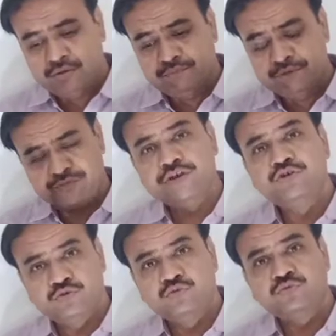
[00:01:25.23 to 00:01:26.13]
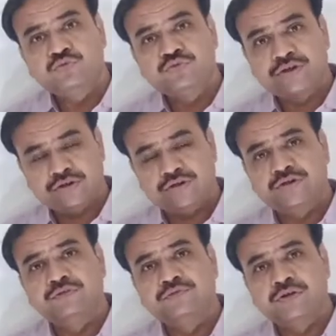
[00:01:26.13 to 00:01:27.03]
between two
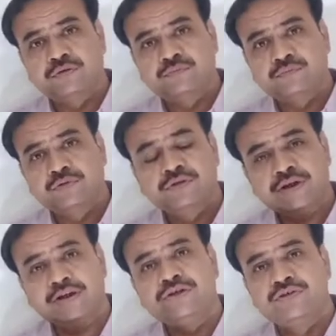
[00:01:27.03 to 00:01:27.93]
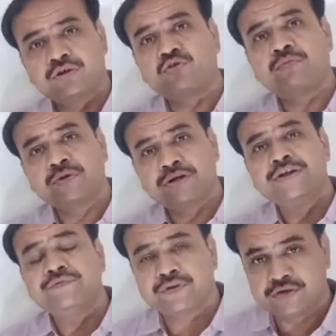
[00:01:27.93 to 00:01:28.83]
successive terms there is a common
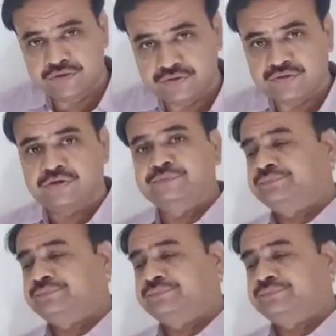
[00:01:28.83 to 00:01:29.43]
difference.